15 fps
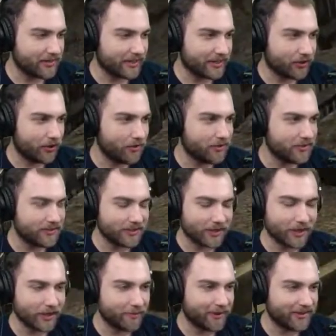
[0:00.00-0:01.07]
I call this,
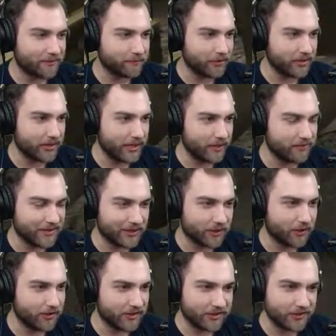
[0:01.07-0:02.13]
in my split names, I
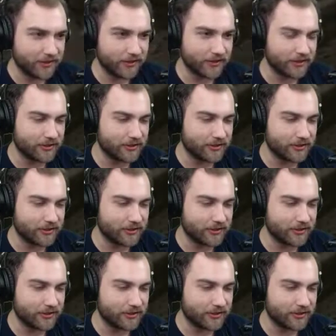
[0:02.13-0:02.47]
call this